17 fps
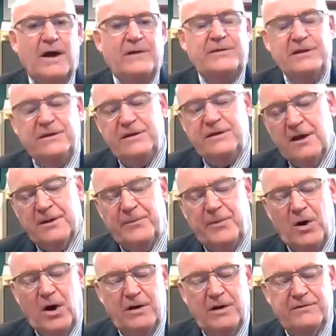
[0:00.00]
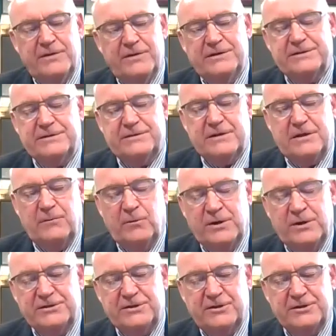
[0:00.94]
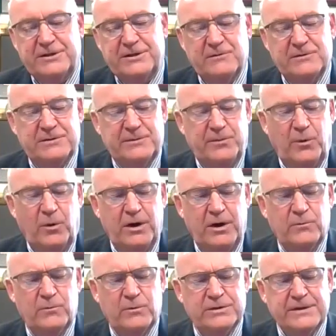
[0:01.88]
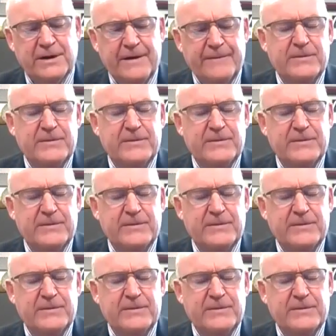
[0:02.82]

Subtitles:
I think the other part of this research that was important was